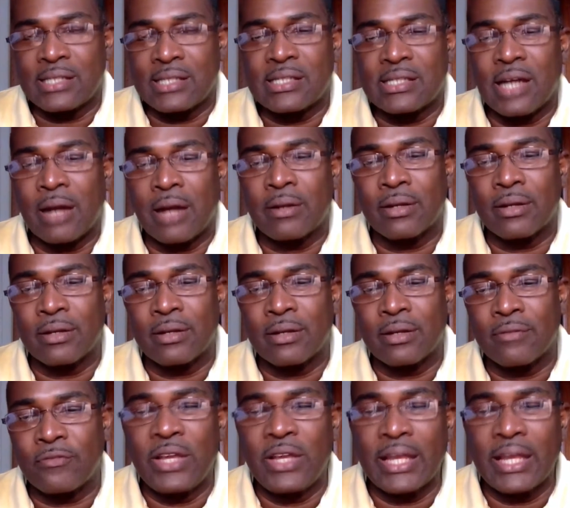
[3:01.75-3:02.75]
is not
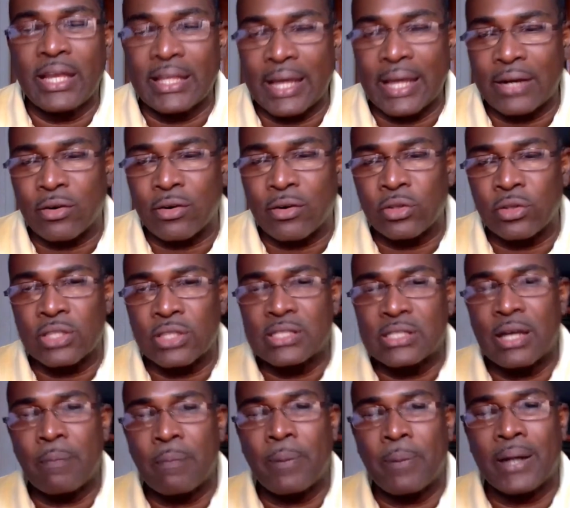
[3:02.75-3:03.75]
feeling that growth, is
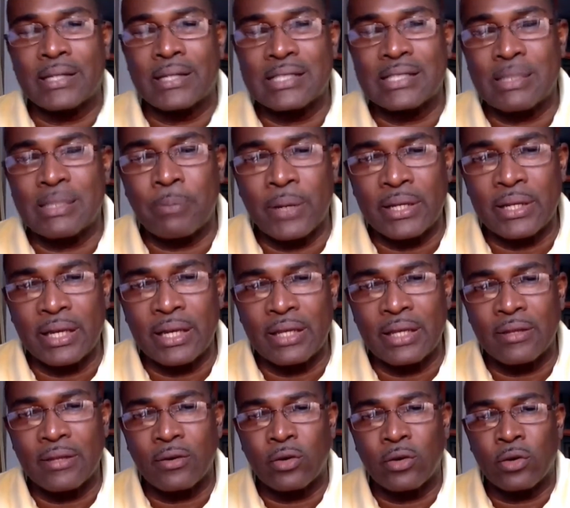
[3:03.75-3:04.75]
not participating in
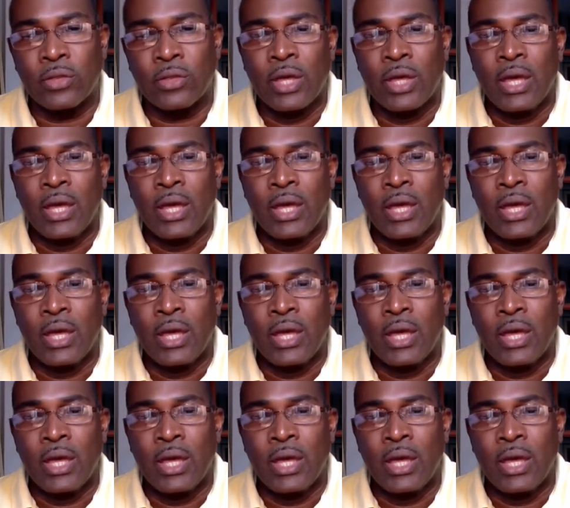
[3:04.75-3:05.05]
the growth.